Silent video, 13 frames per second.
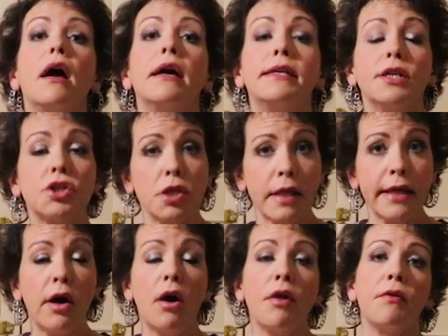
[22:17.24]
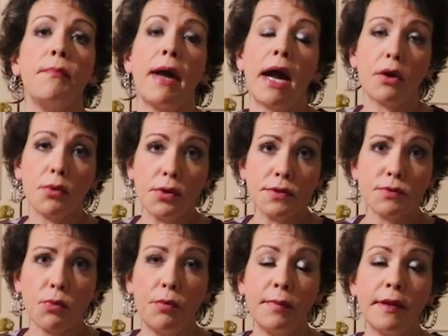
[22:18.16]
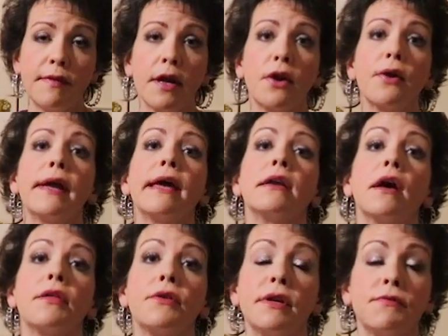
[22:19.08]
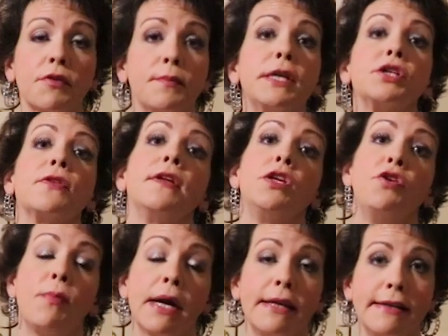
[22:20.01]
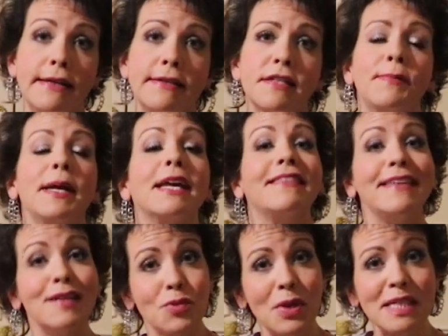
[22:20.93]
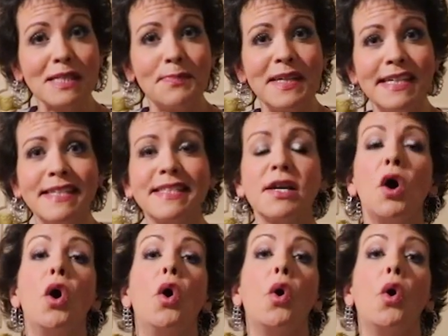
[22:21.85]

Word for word: Additionally, all the macros will be there and other information that you might need to make these recipes